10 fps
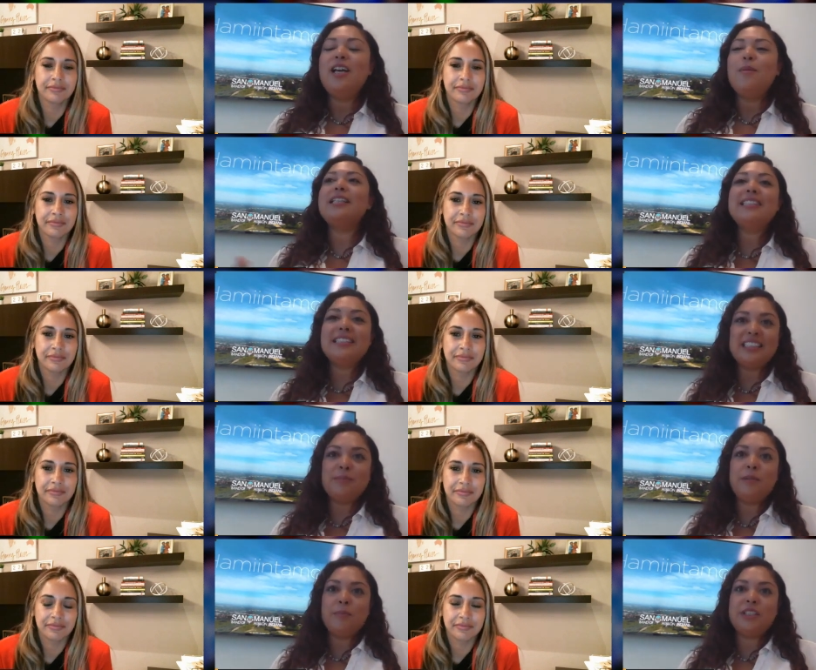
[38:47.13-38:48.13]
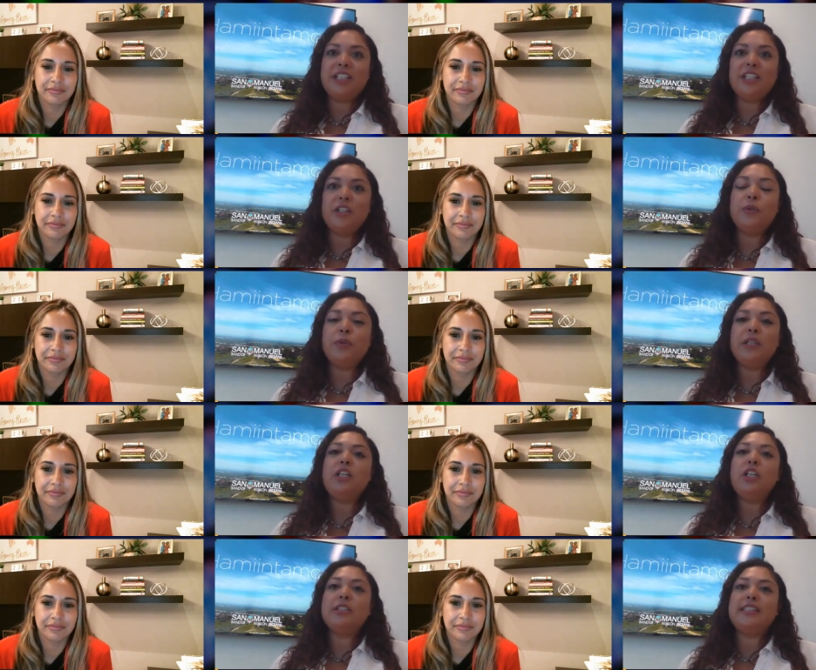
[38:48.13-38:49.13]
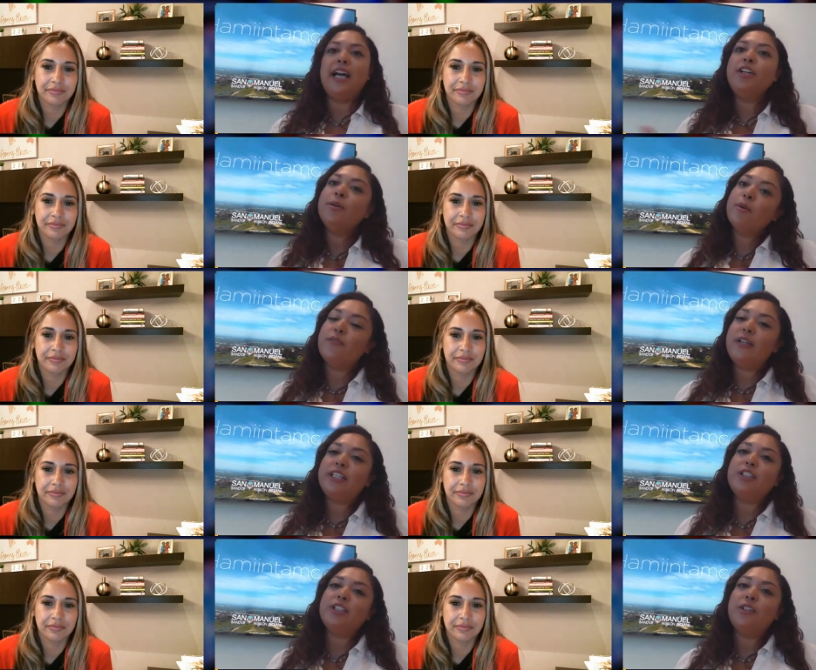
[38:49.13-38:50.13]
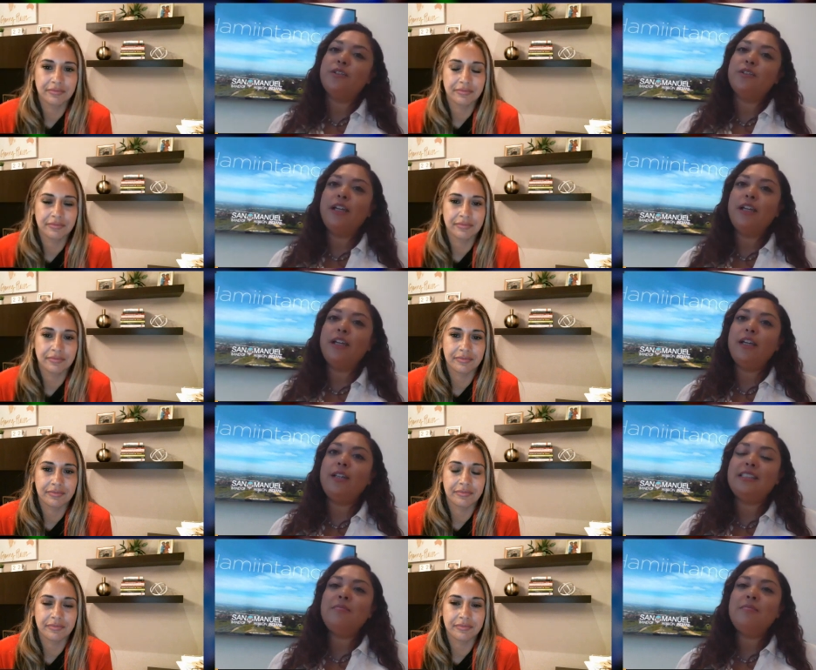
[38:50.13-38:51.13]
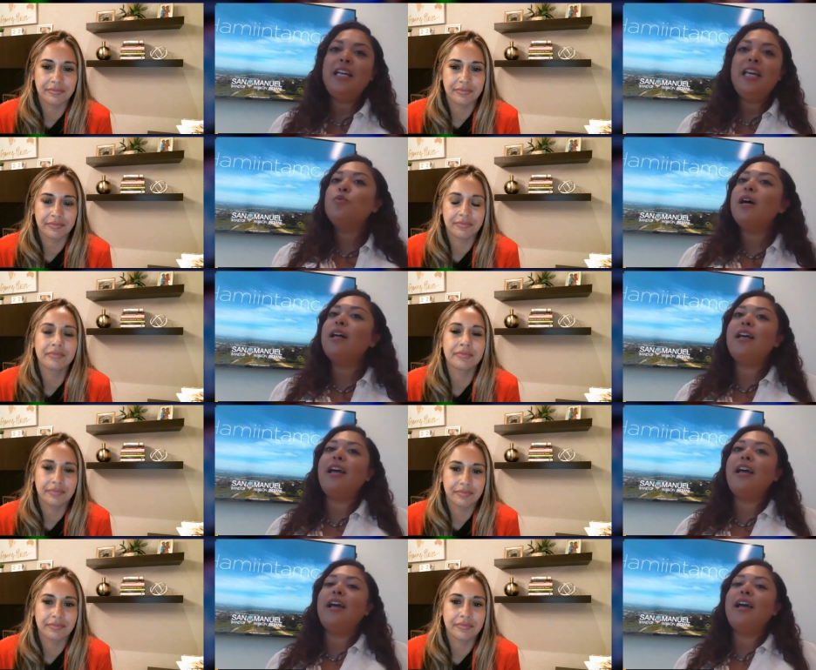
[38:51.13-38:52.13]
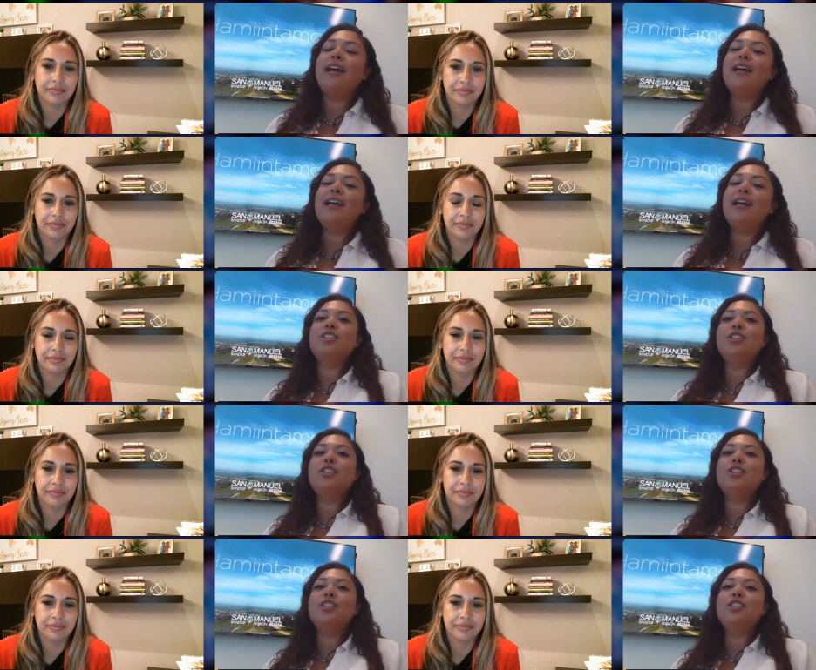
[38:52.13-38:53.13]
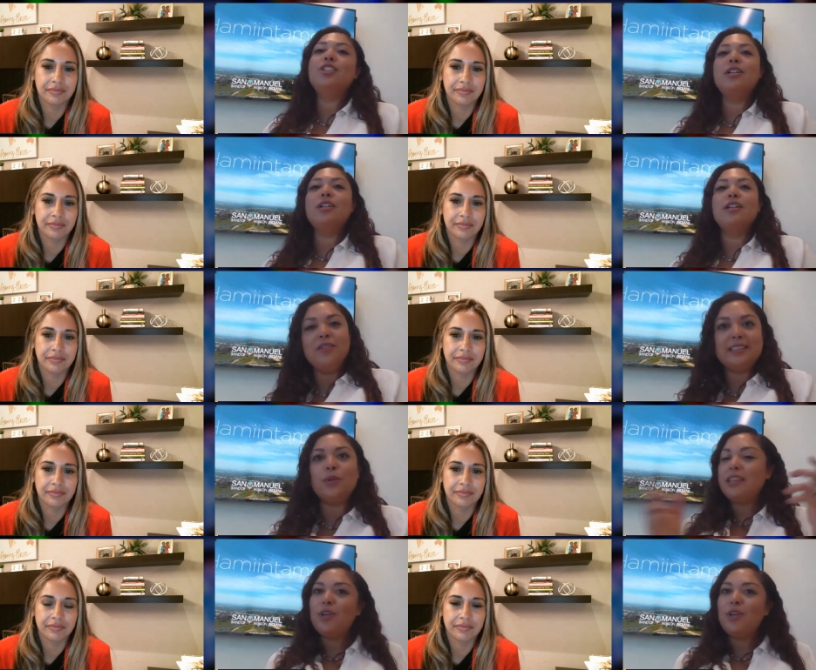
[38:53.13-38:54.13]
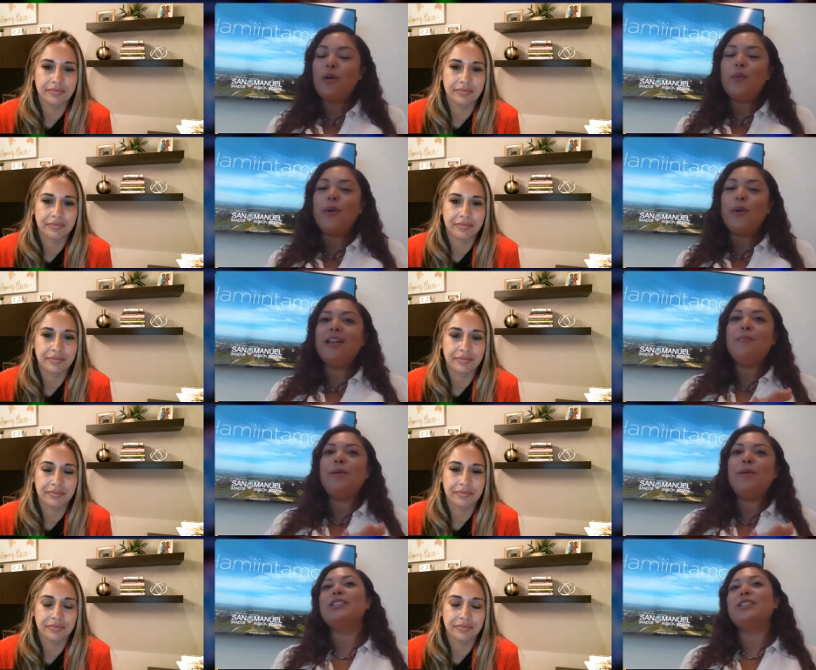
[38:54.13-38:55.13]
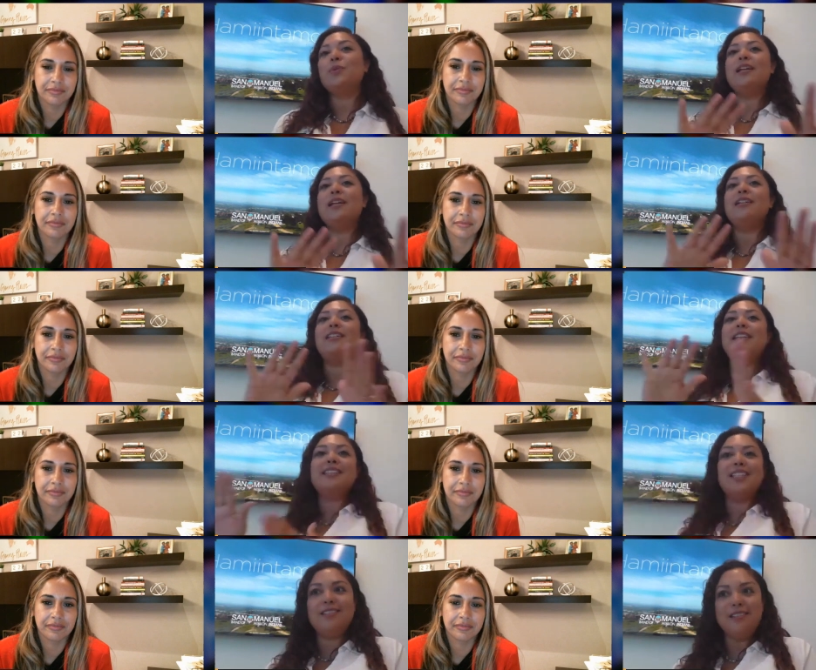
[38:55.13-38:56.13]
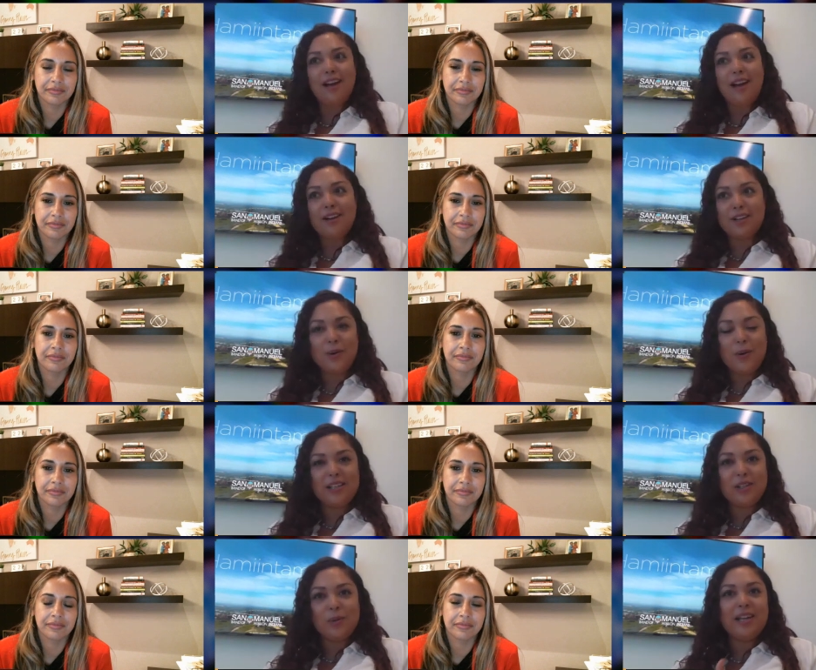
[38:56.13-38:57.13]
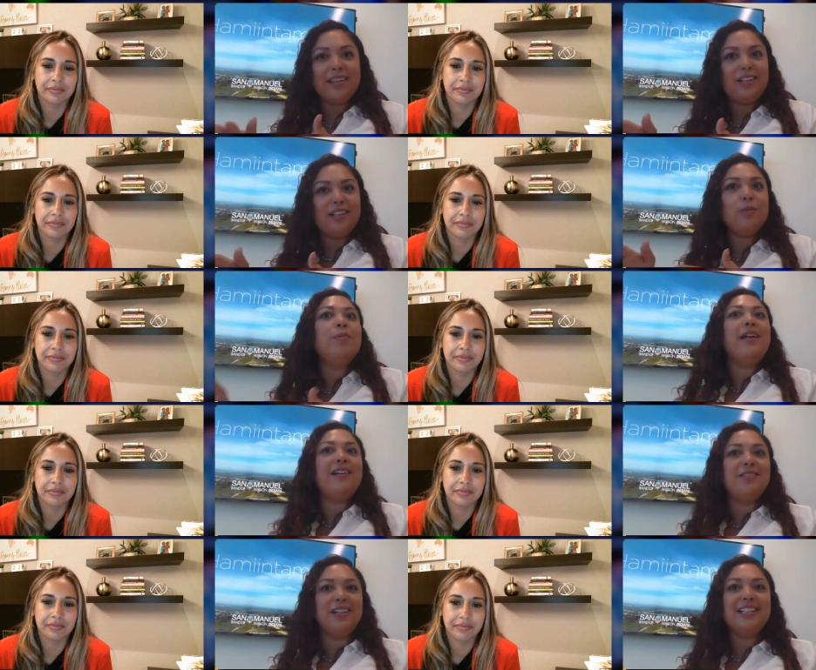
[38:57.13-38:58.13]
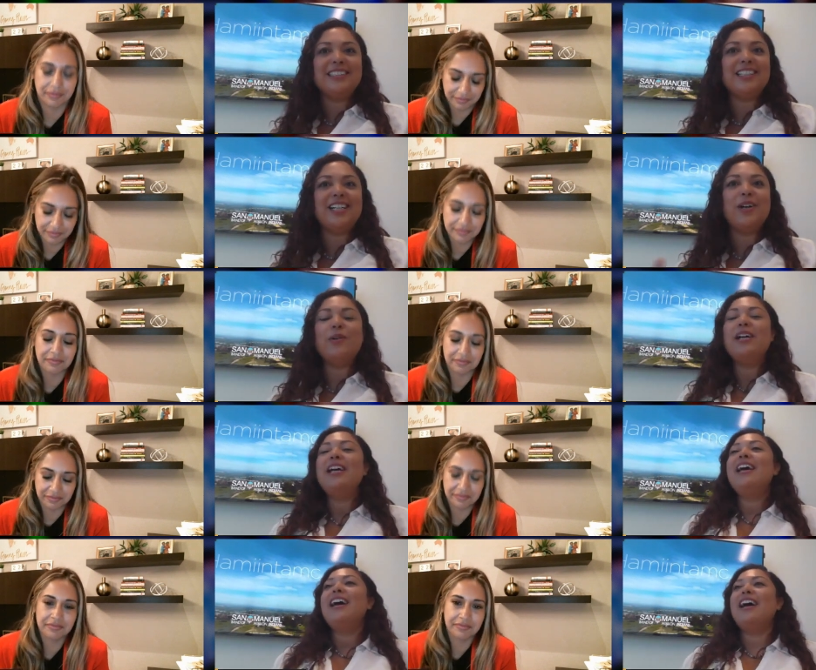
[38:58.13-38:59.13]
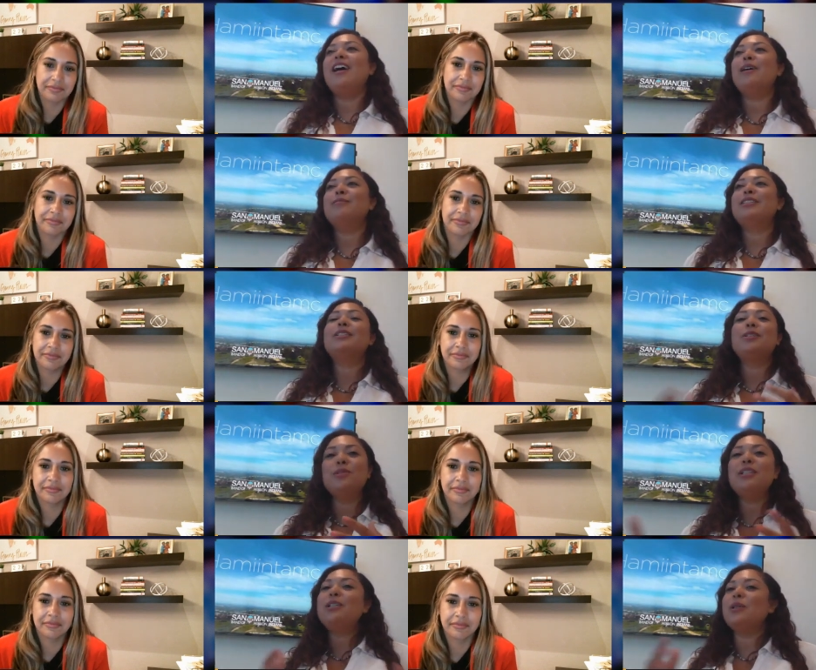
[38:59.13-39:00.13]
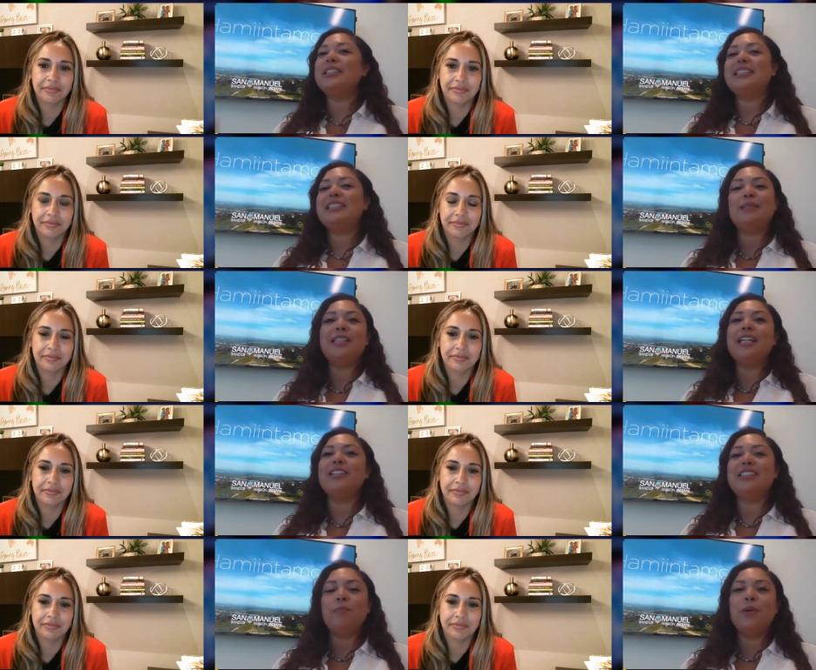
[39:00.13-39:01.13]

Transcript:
Speaker 1: but this assessment in particular really looks at your motivational value system as well as your conflict sequence. So when things are going well, but also when things are not going the way that you plan for it to go. Uh, so it's a really cool assessment that